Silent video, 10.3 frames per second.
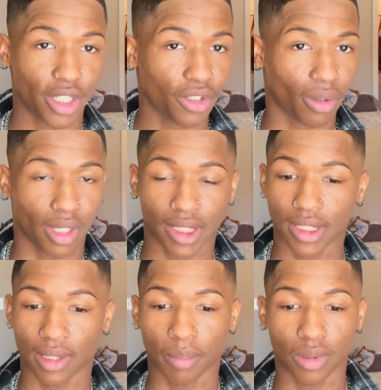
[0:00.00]
short and
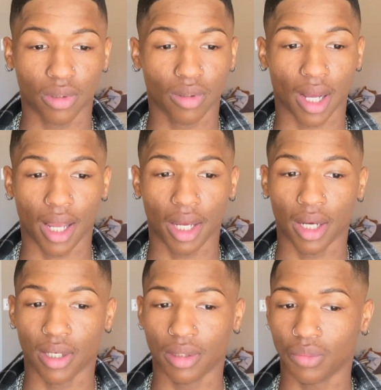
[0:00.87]
simple,
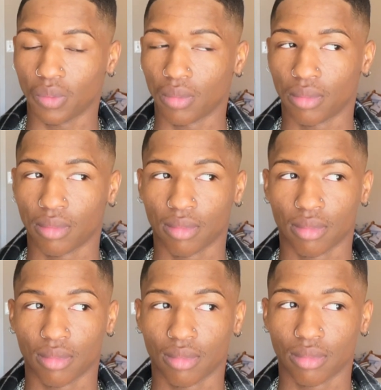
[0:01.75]
and
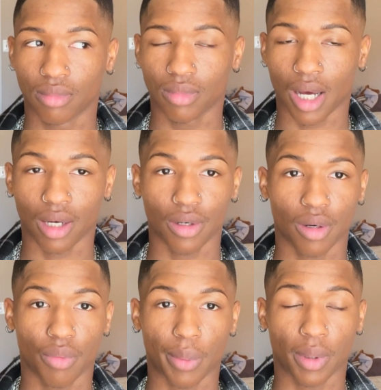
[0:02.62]
I don't know
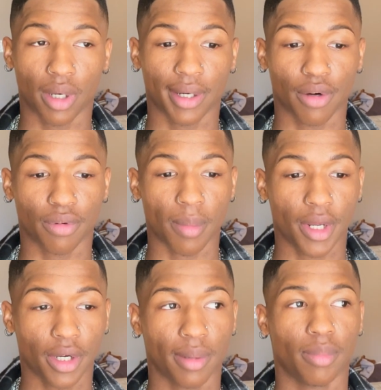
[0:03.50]
where we're going to go from
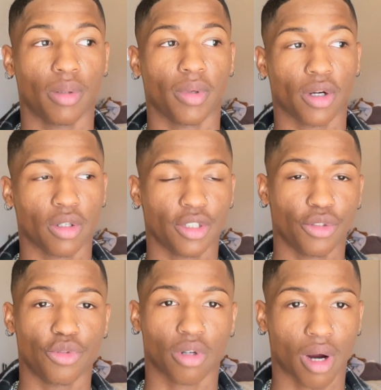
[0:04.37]
here, but we're going
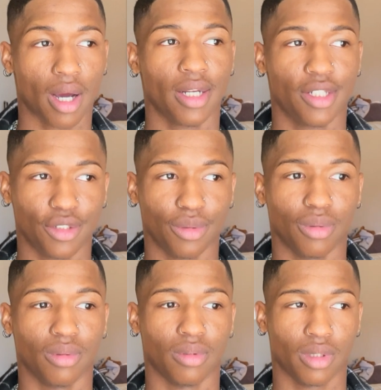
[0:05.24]
to try
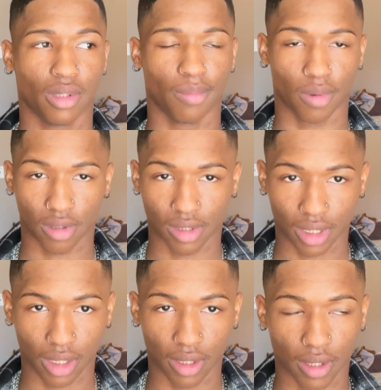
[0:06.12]
to
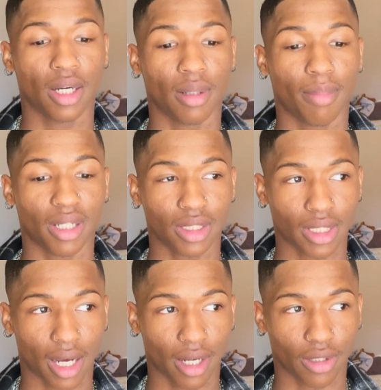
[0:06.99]
proceed. By the
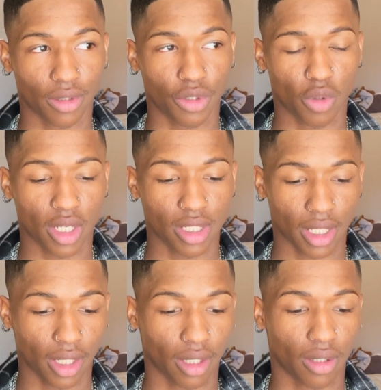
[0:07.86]
title, you can
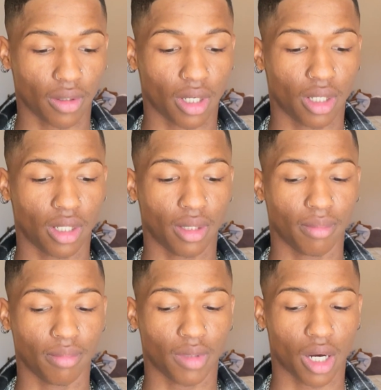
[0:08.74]
tell
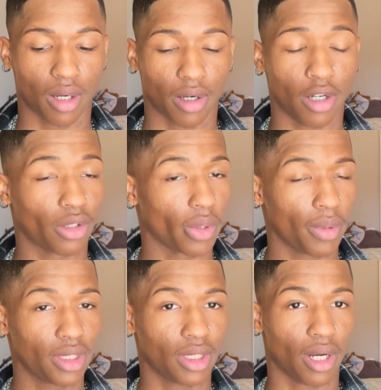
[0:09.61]
3
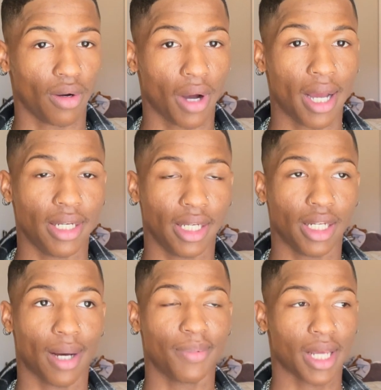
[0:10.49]
weeks ago I did
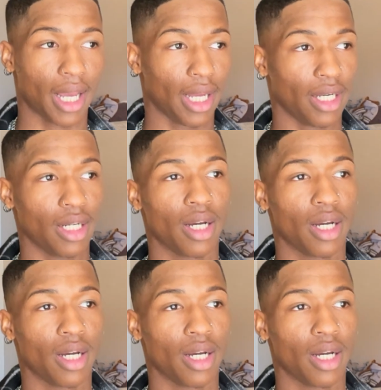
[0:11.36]
obtain